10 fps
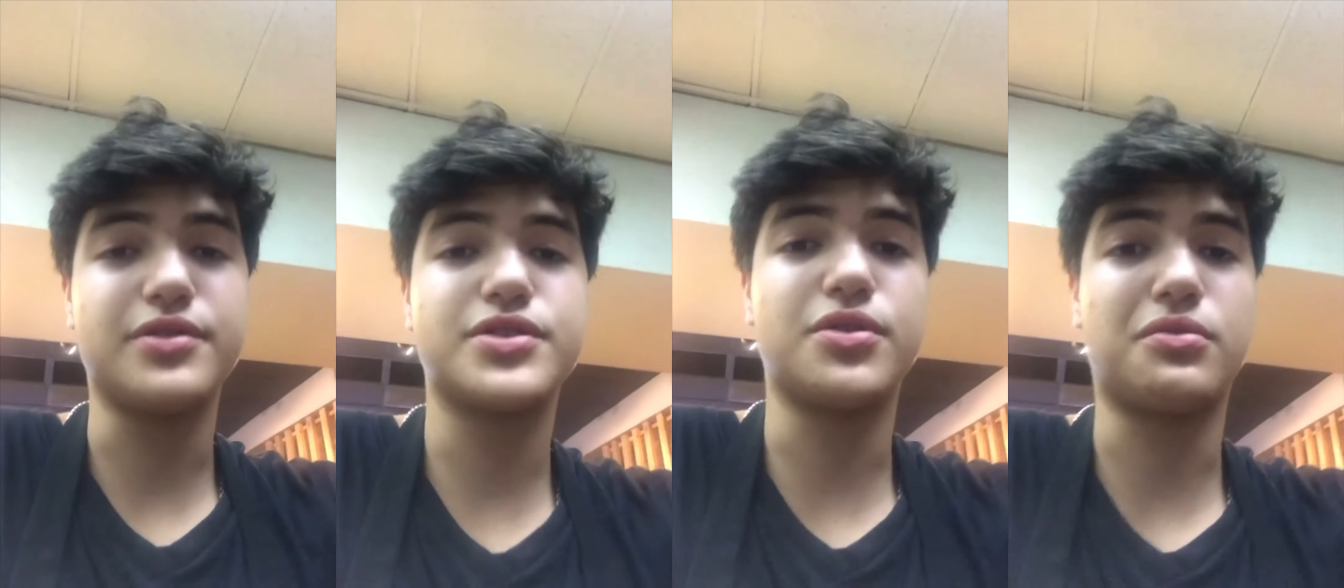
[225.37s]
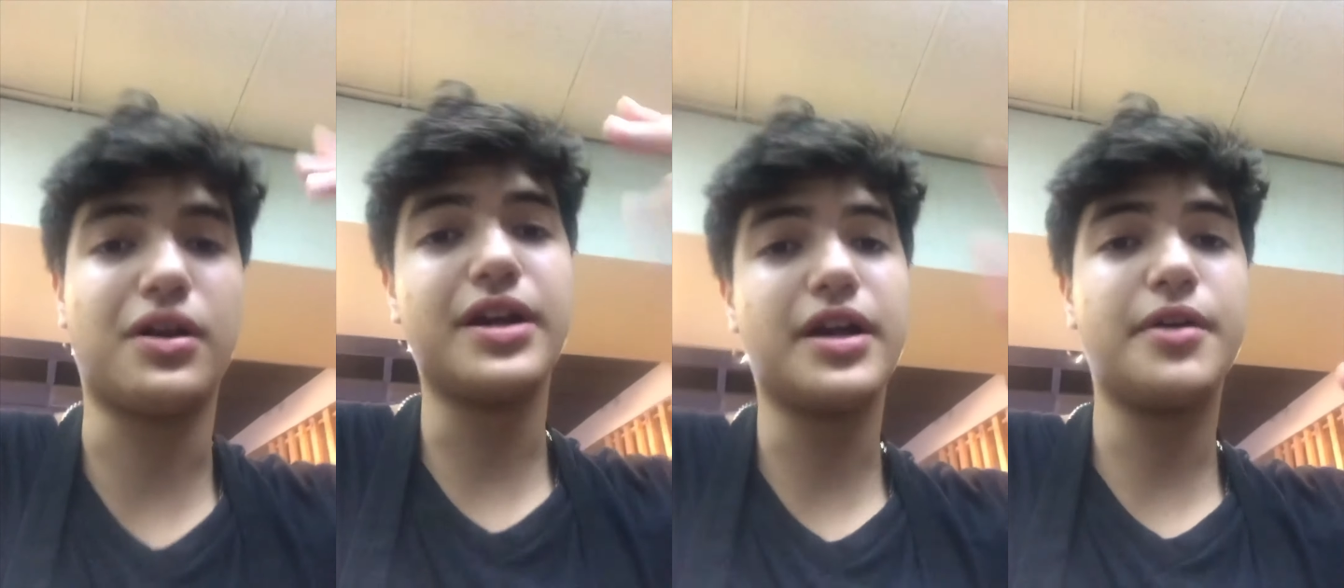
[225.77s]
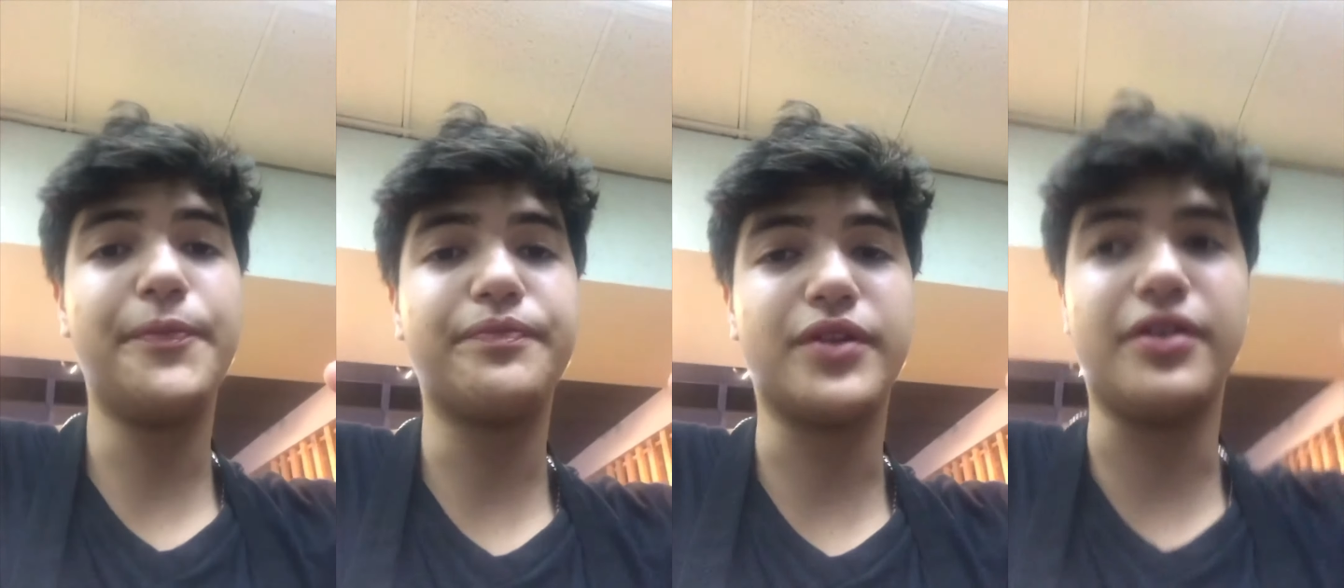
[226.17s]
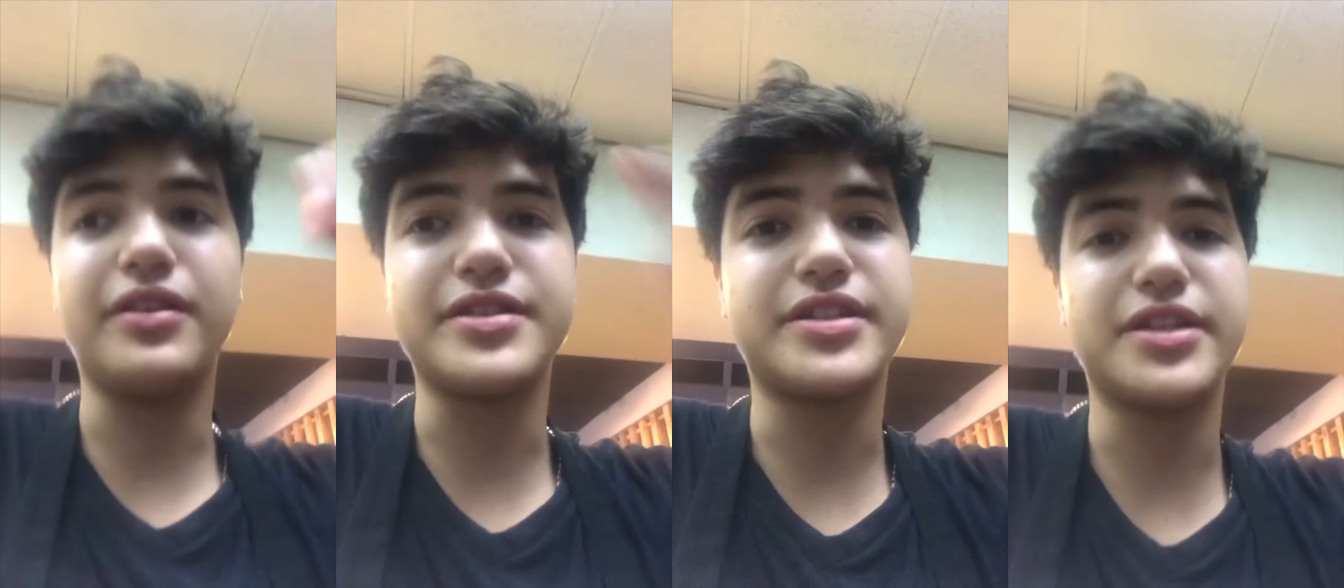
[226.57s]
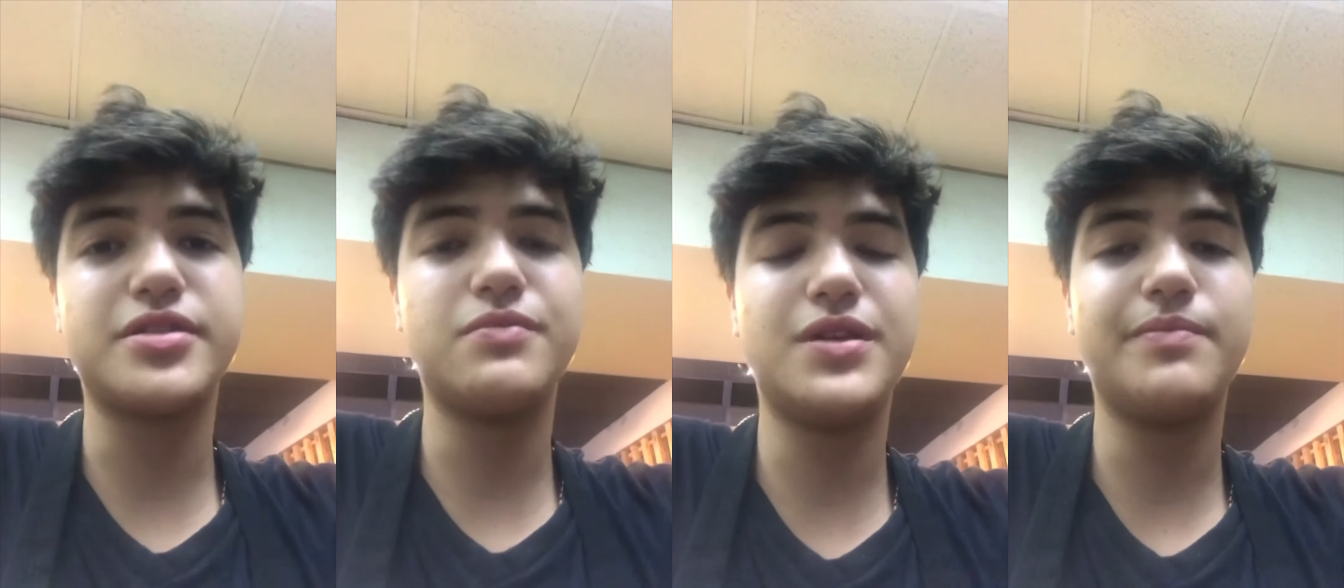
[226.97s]
So right now you're listening to
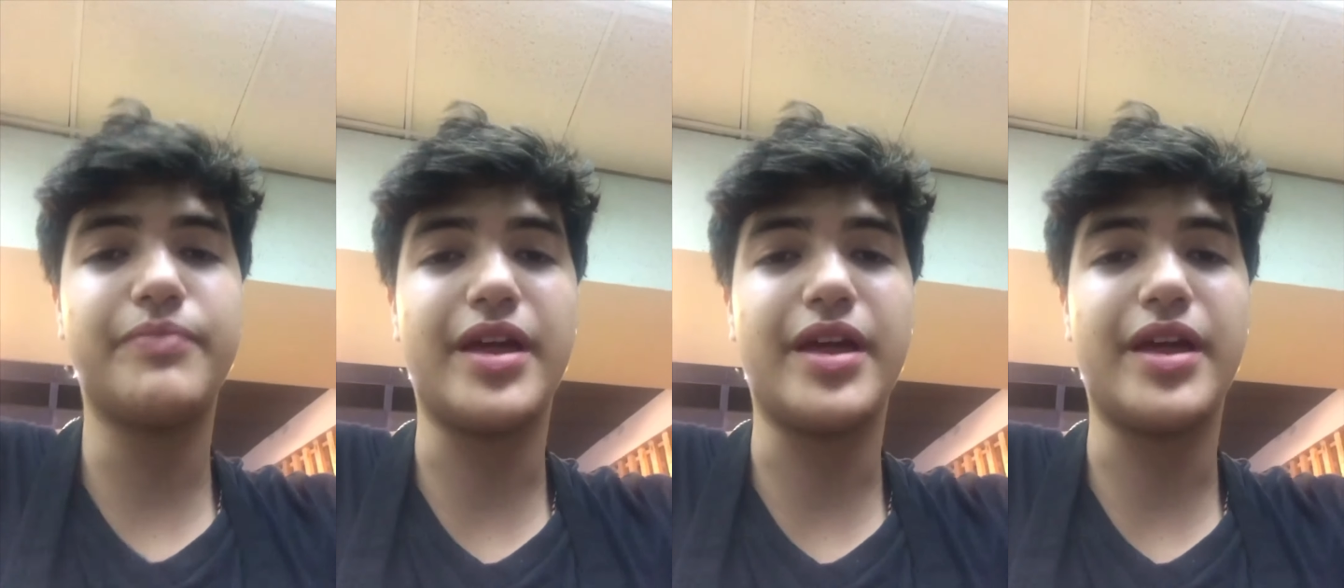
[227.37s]
me,